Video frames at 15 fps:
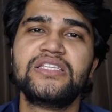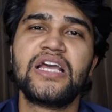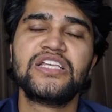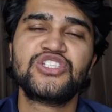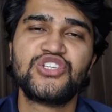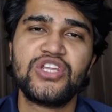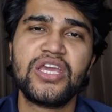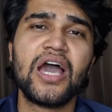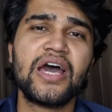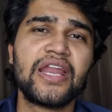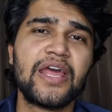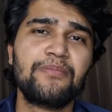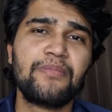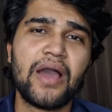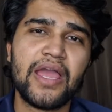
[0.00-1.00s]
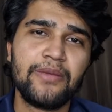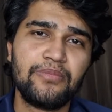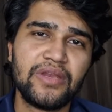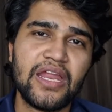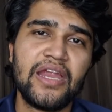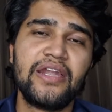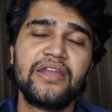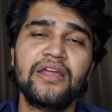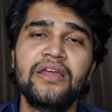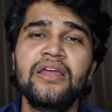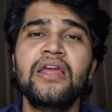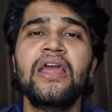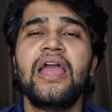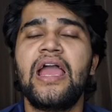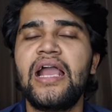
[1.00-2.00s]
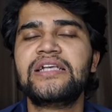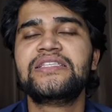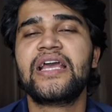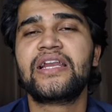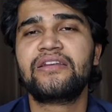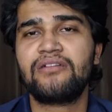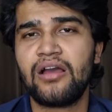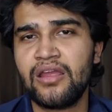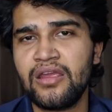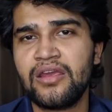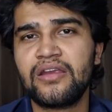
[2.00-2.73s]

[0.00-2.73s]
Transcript: HTRI, Pipenet, etc.